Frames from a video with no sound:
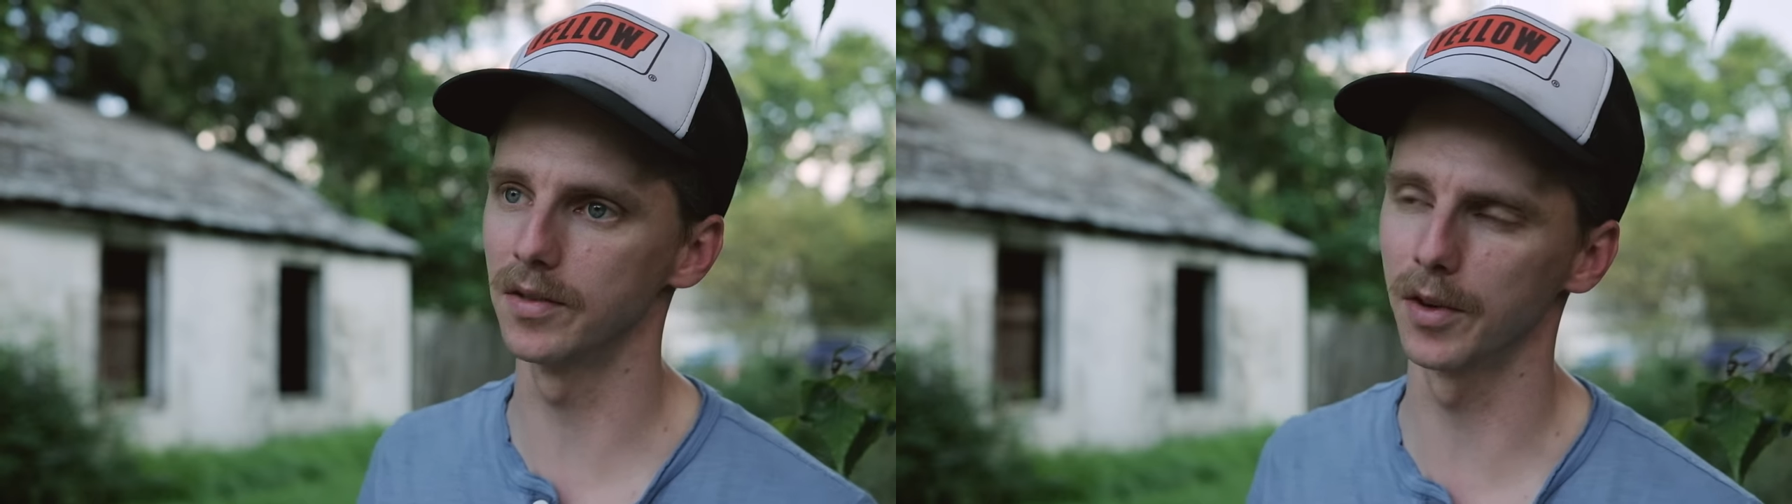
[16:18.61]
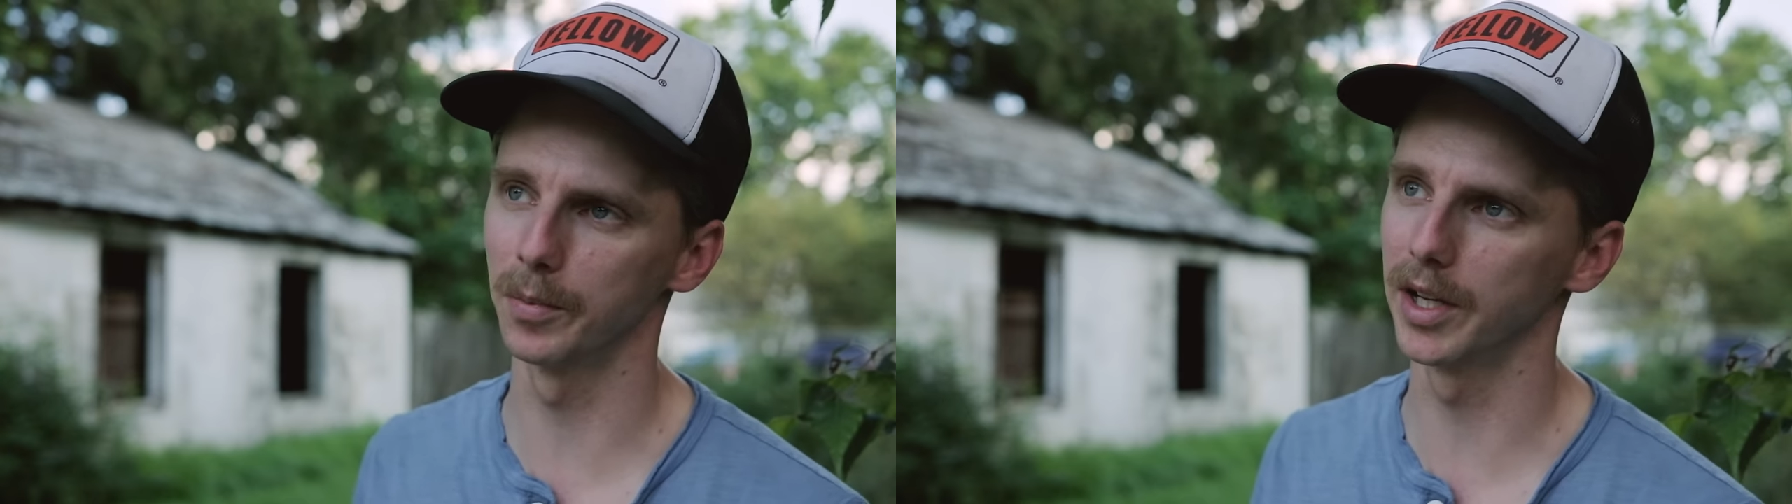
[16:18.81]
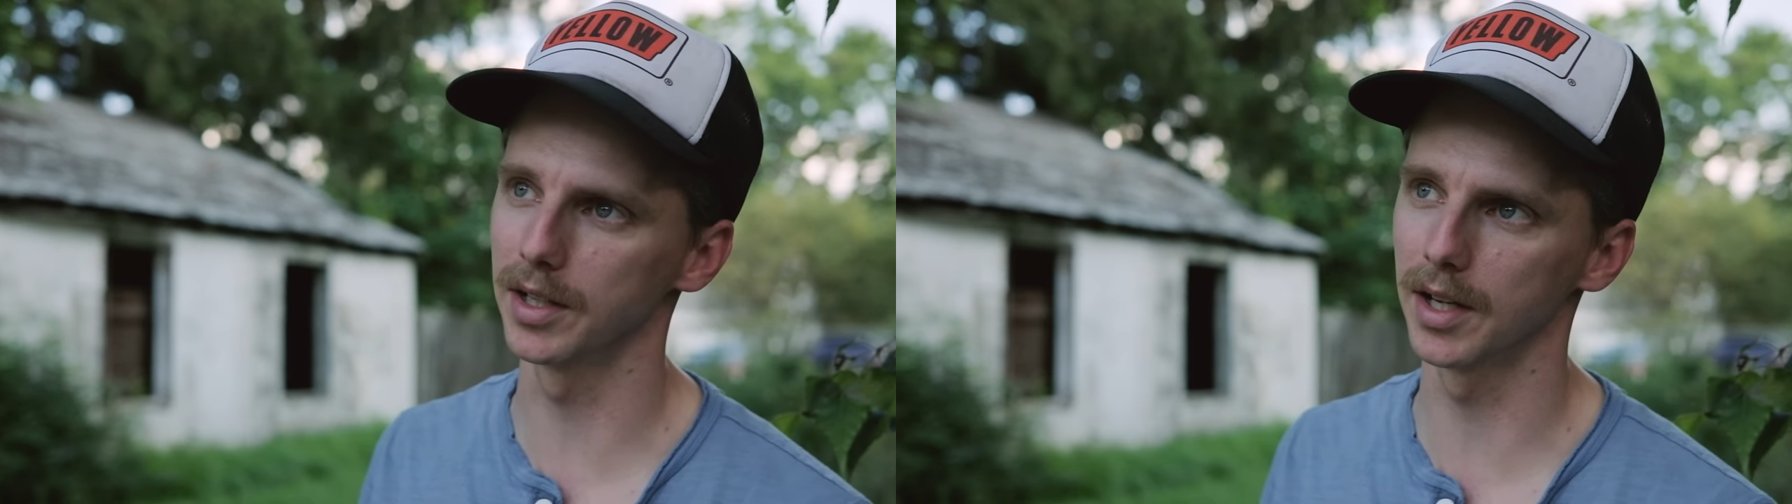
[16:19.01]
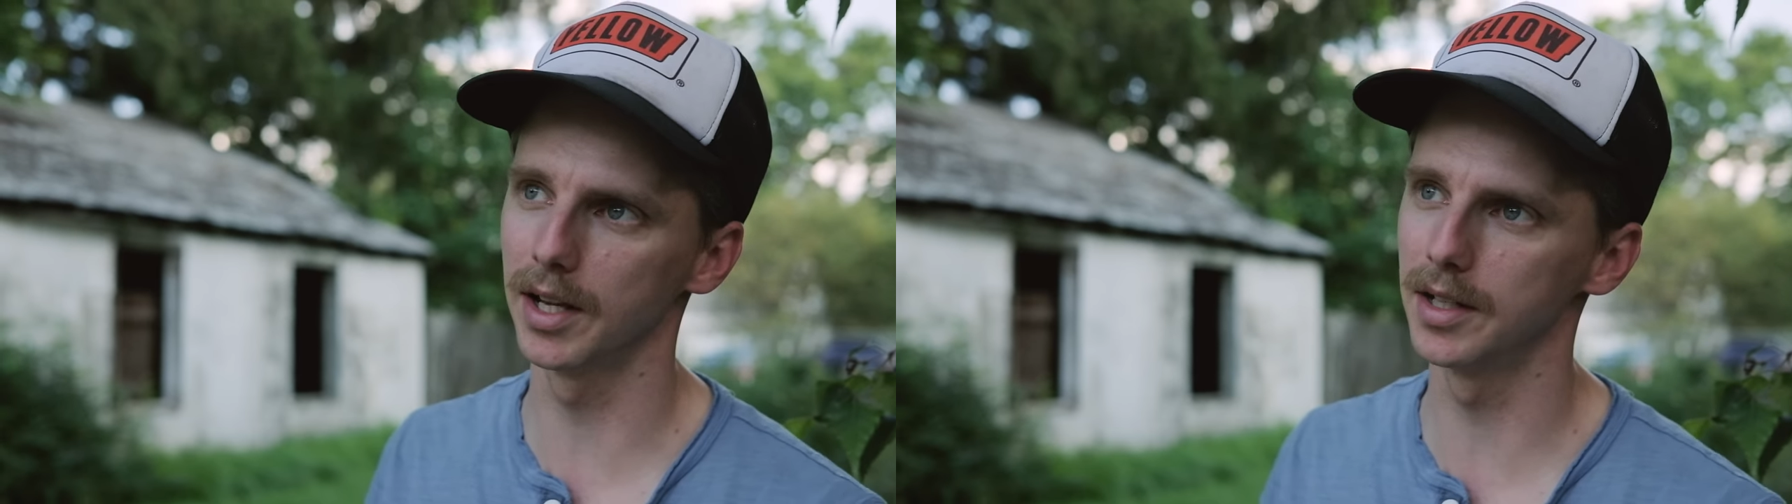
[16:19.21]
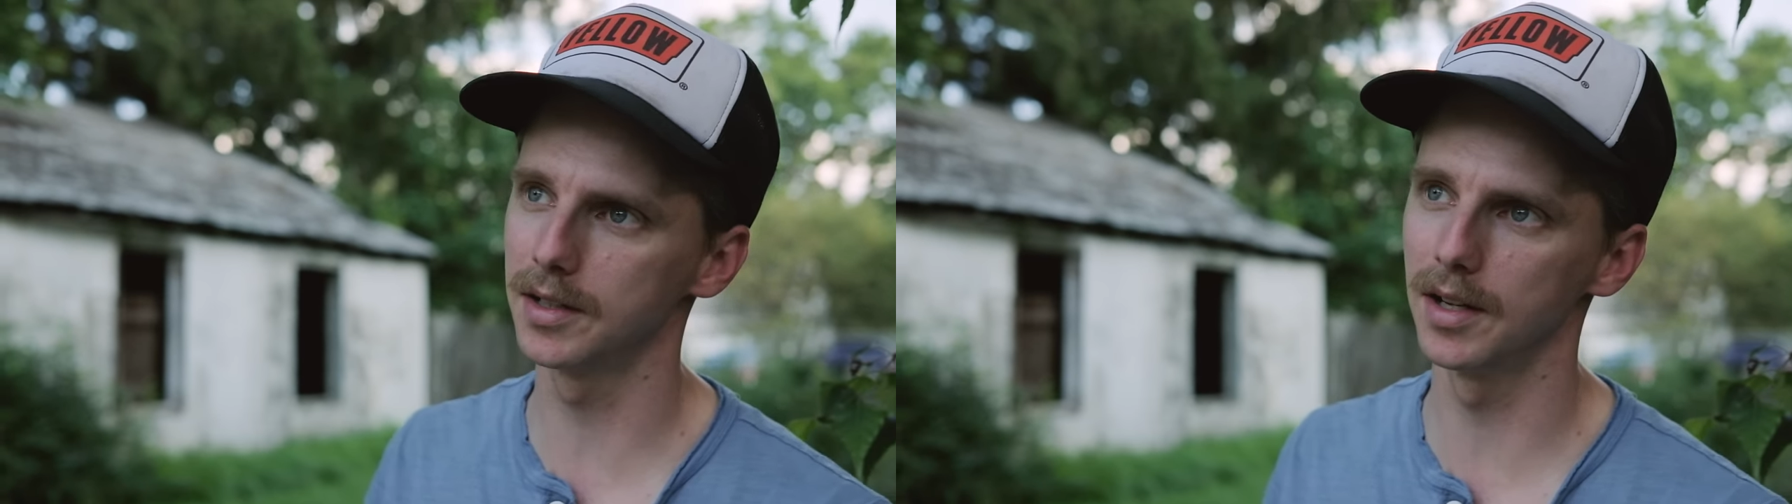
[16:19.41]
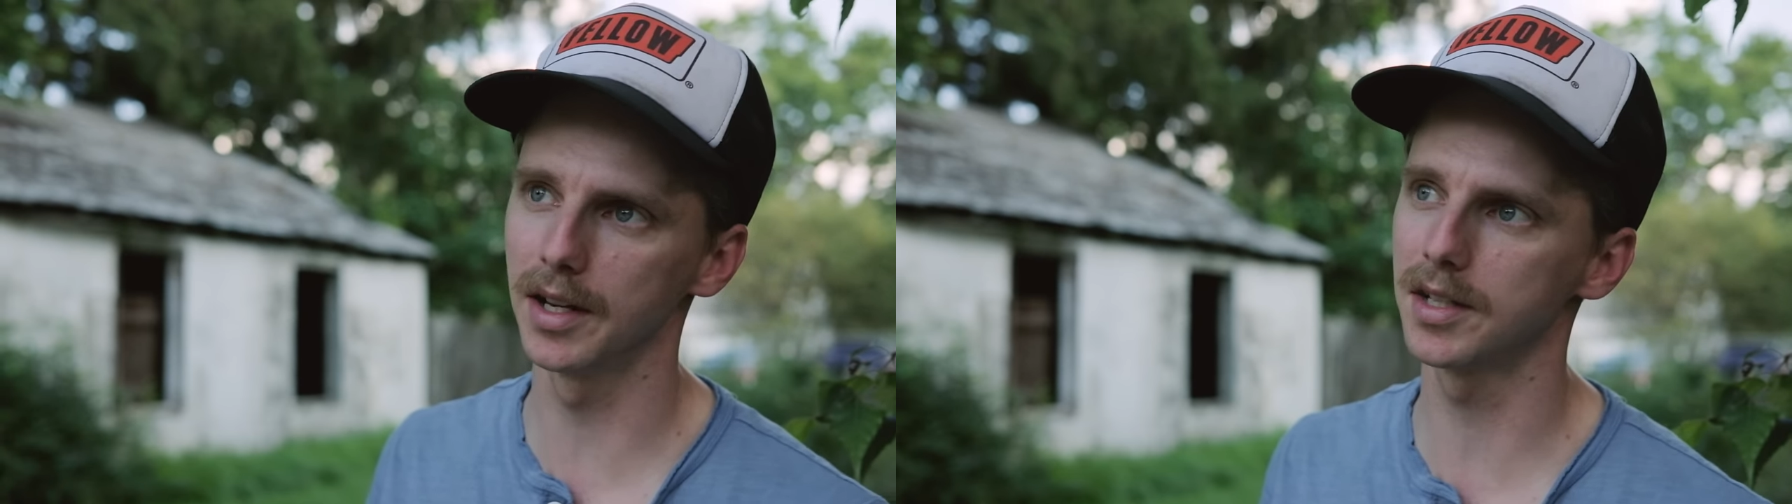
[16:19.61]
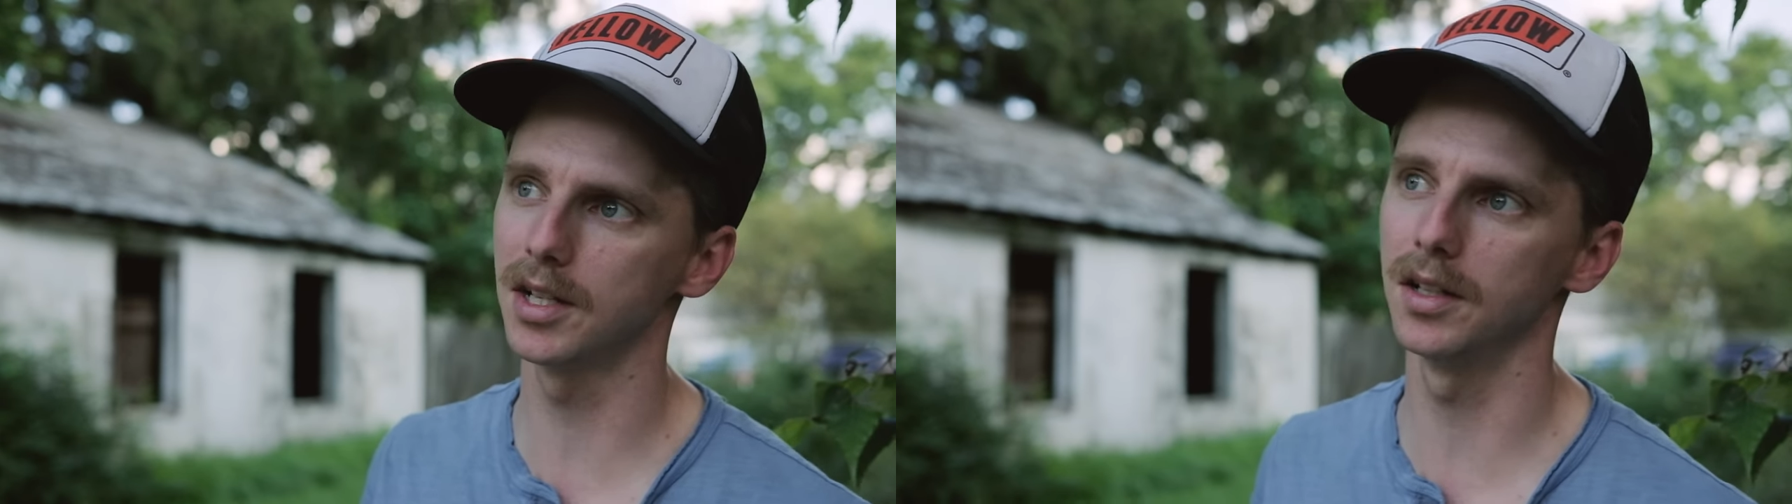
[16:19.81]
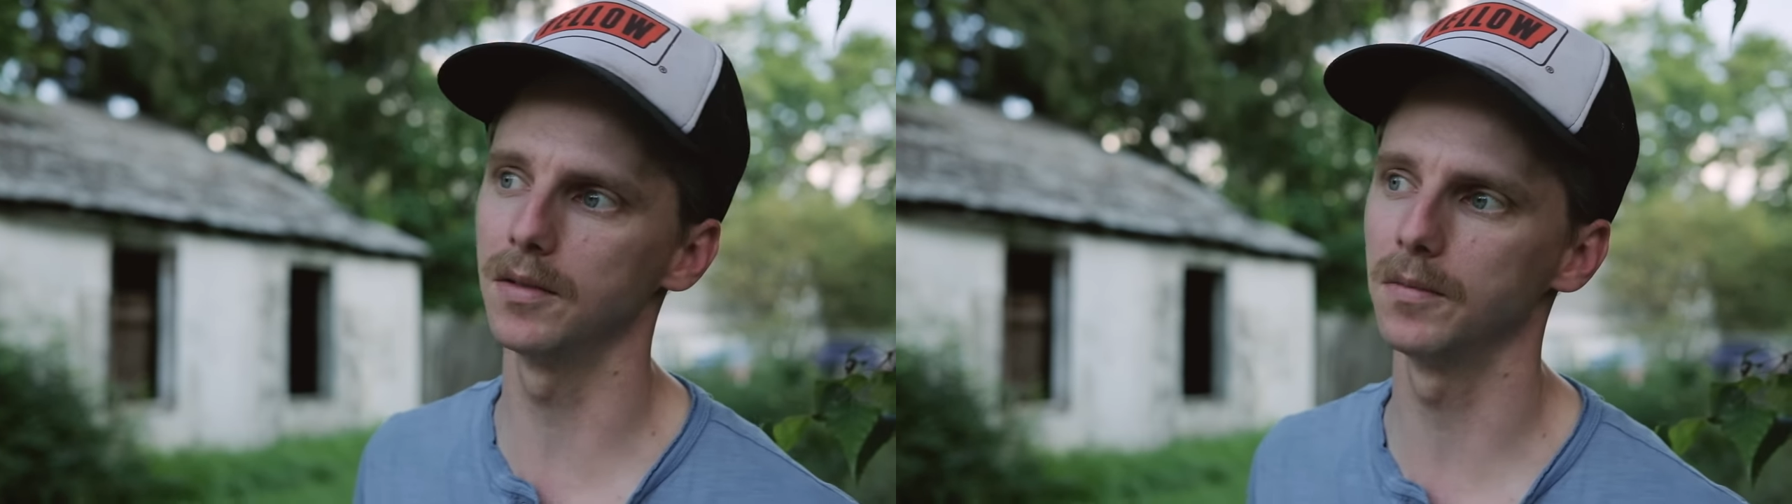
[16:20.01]
from like
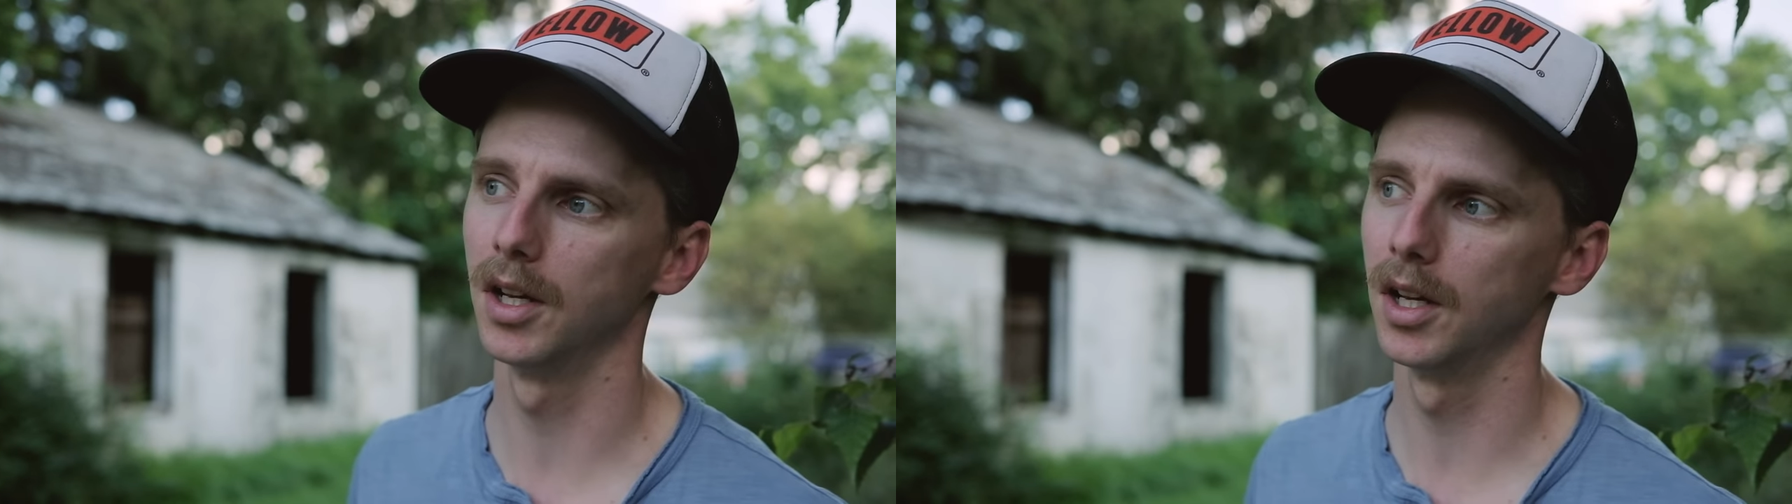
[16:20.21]
1992